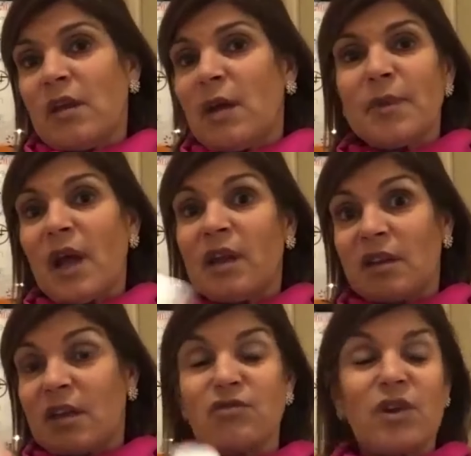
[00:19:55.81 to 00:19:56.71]
I mean, I
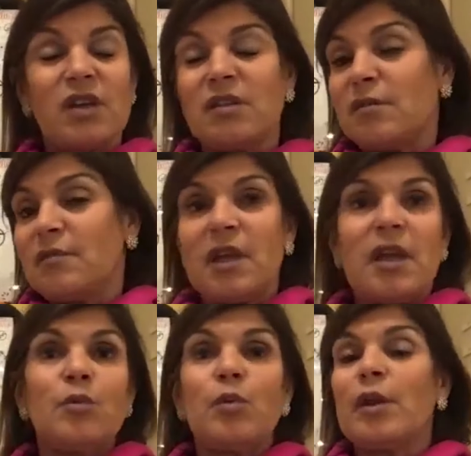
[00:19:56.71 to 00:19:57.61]
can drink in the evening.
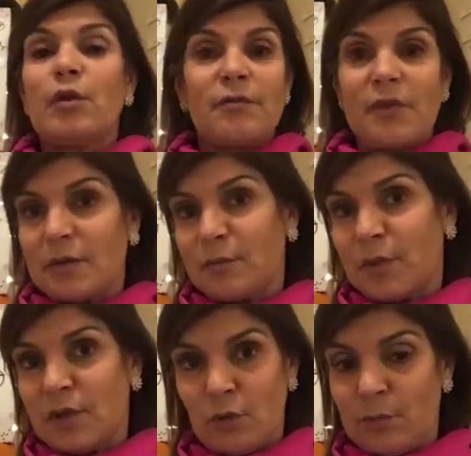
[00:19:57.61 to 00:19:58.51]
It will not affect
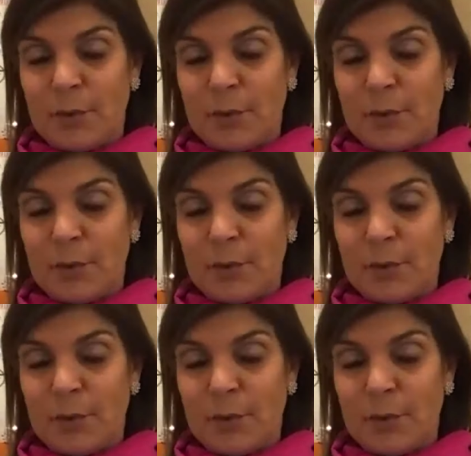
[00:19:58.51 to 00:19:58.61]
me at all.